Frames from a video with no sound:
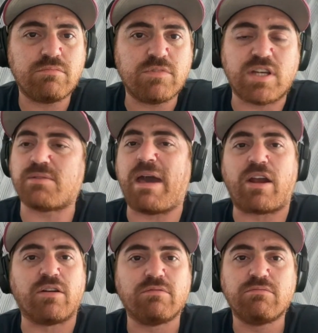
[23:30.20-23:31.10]
Doesn't
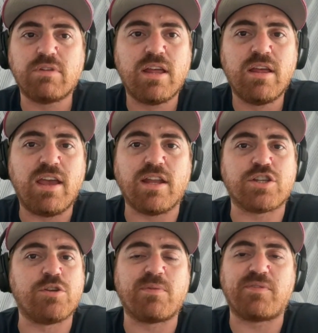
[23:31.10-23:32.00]
matter. In a
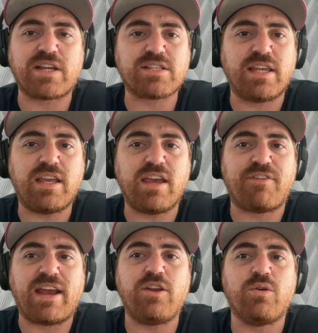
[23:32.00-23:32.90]
Superflex league, if
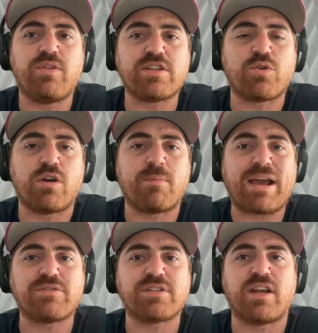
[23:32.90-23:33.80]
I knew this
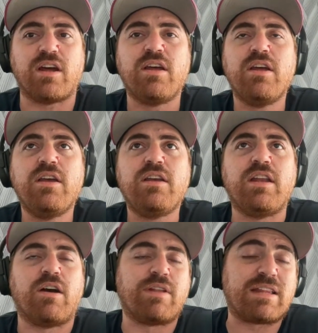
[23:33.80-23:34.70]
quarterback was going to,
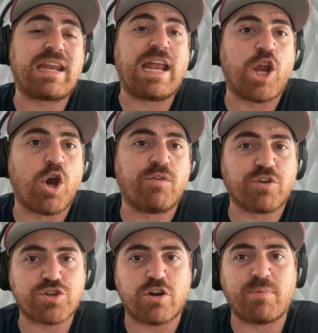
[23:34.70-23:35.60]
not that I know for
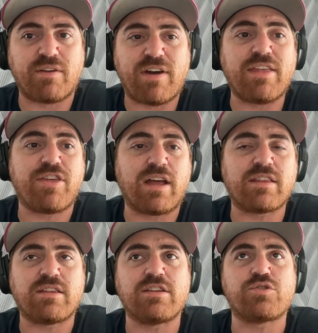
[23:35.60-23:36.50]
sure, but if I thought
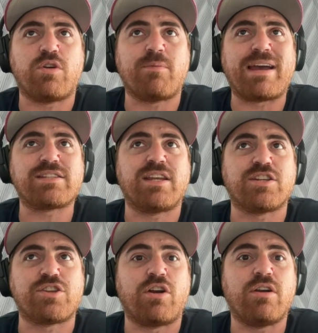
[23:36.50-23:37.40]
that this quarterback's going to
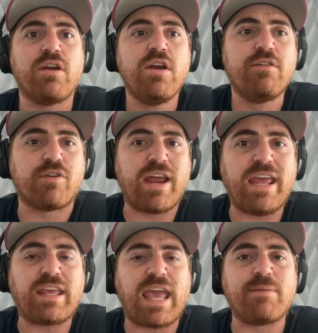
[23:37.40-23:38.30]
start for
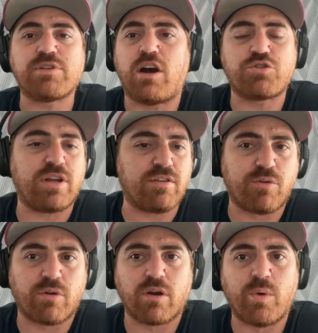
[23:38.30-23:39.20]
8 games, I'll trade the
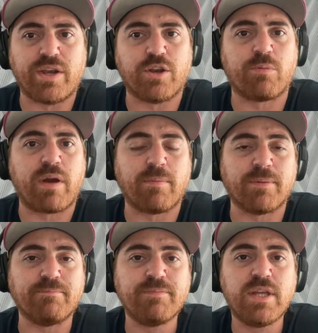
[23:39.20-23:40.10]
401, no
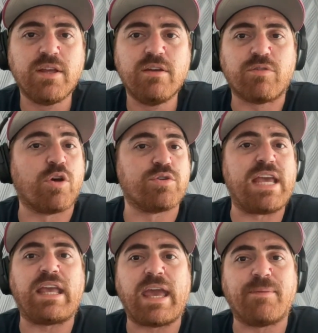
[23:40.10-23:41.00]
problem, for those
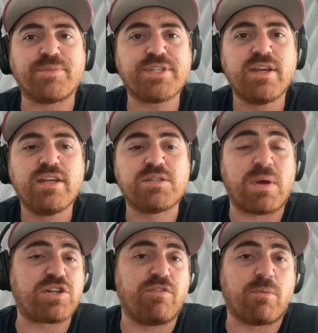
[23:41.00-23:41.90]
8 games,
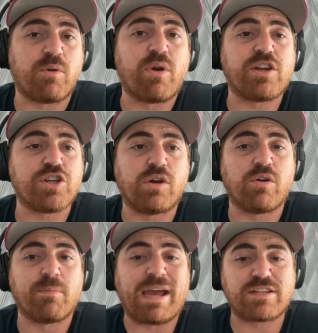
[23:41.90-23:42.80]
especially from a rushing
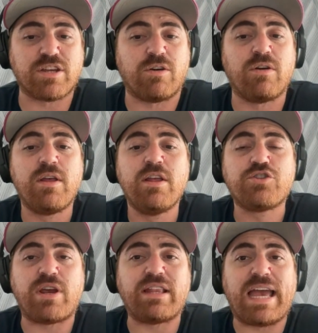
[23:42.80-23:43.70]
quarterback. So
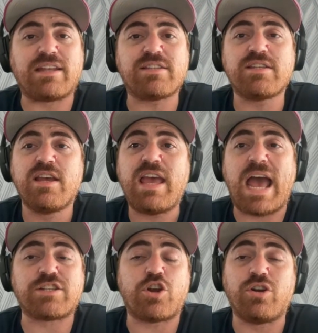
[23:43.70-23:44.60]
Trey Lance,
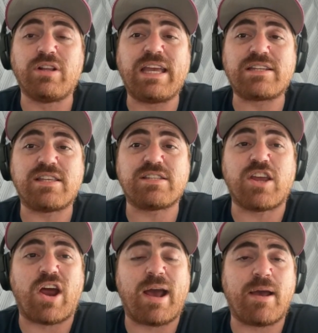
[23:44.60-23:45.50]
as early as this
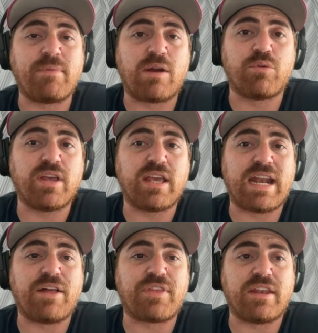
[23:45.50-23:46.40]
year, I'm not ruling it
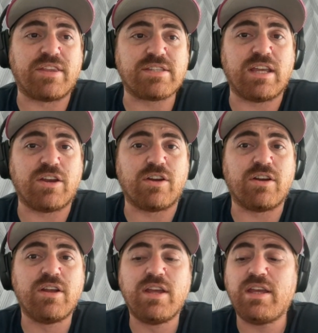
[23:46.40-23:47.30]
out that this year
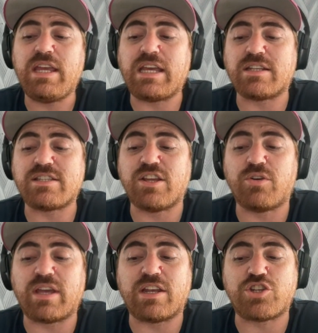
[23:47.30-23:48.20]
he could still
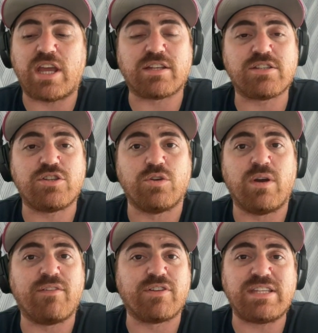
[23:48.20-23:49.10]
get a chance to,
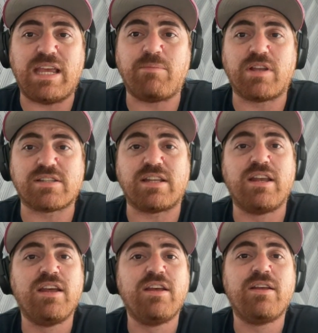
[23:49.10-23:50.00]
if a team doesn't,
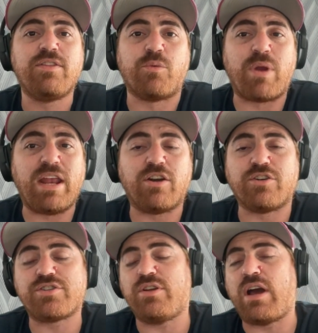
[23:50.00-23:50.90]
the
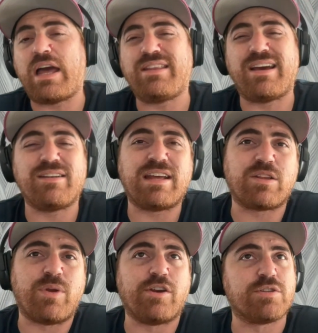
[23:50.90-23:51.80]
Raiders, no, not the
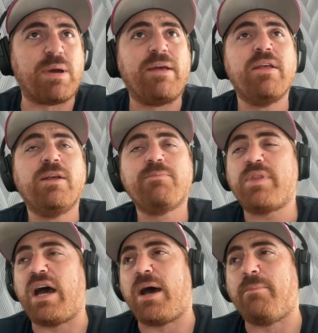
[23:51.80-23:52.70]
Raiders, but
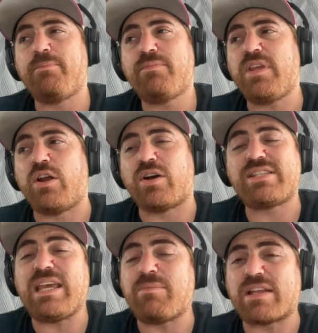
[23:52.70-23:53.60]
a
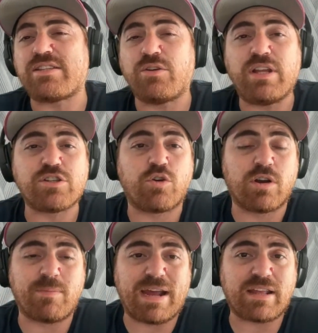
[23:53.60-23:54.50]
team that still needs a
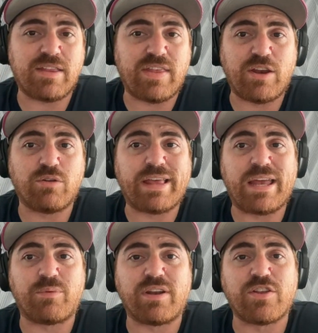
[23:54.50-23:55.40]
quarterback and they don't
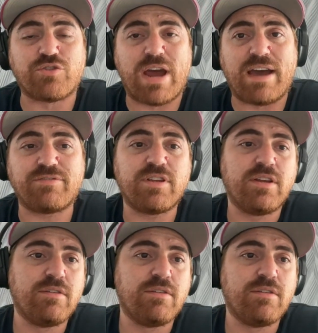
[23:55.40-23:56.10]
land one in the draft,